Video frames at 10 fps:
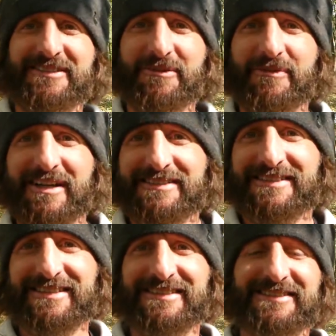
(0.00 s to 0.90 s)

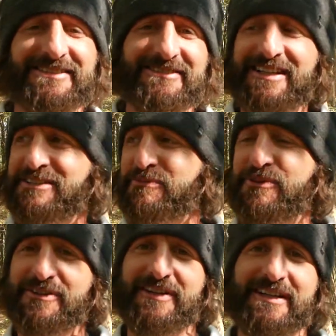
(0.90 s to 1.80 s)
Oblast. And so it's right on the
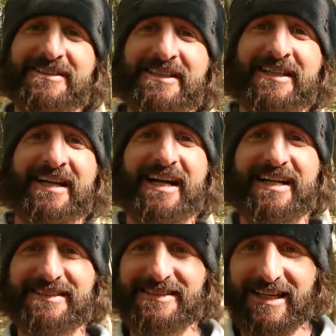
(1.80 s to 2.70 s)
border there,
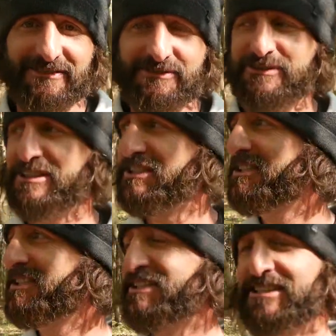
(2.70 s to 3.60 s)
and it's really
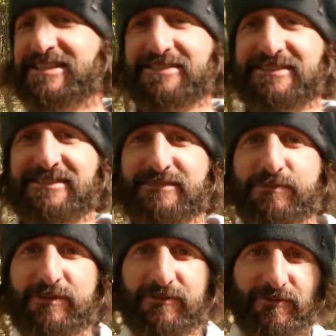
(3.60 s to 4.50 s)
cool. And it's just this
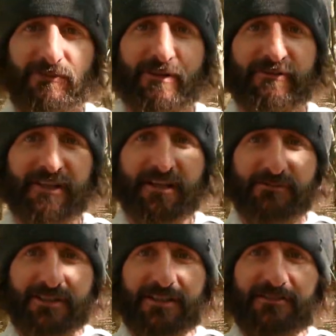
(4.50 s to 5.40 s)
beautiful river that
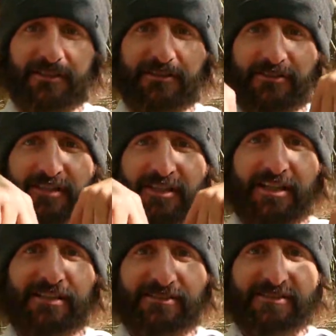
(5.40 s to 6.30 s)
comes like this, and it does like an
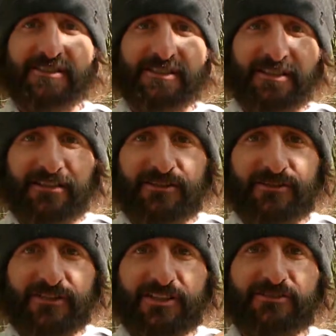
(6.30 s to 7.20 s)

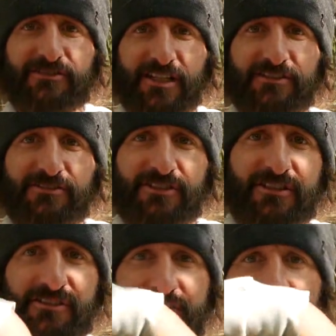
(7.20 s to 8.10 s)
huge S
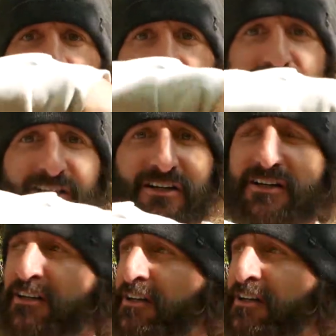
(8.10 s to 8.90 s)
turn, or like a